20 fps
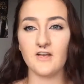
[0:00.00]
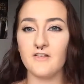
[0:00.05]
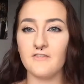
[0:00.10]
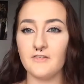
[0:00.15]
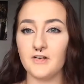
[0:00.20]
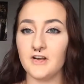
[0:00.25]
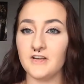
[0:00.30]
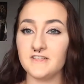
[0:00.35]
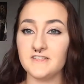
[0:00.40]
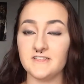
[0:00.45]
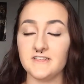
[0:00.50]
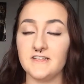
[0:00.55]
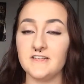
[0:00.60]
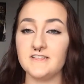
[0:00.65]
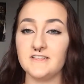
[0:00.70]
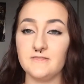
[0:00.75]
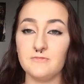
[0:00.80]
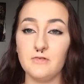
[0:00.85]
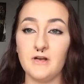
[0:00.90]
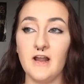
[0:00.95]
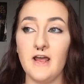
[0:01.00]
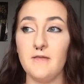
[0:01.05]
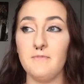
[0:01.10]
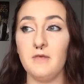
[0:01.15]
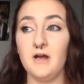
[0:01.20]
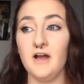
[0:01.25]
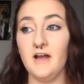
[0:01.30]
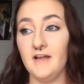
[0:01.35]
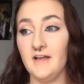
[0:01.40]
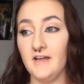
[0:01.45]
For instance, when I
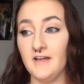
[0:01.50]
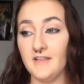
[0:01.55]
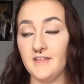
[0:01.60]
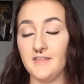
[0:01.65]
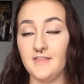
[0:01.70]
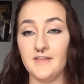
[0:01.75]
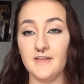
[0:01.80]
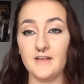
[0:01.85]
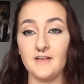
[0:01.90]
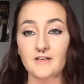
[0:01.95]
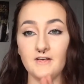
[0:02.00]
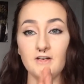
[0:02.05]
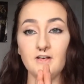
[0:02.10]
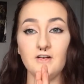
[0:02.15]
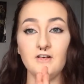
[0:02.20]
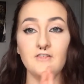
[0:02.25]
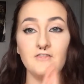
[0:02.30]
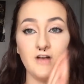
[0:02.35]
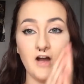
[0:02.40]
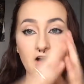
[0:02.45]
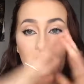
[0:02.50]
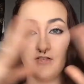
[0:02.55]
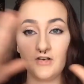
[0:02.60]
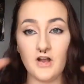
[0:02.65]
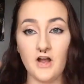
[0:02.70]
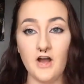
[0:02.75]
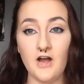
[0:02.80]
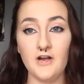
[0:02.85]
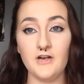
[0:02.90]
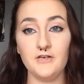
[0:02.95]
buy a thing of
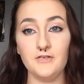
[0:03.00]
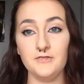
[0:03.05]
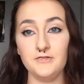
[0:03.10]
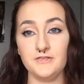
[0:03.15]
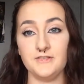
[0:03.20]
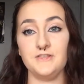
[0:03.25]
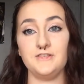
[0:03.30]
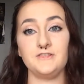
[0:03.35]
avocados,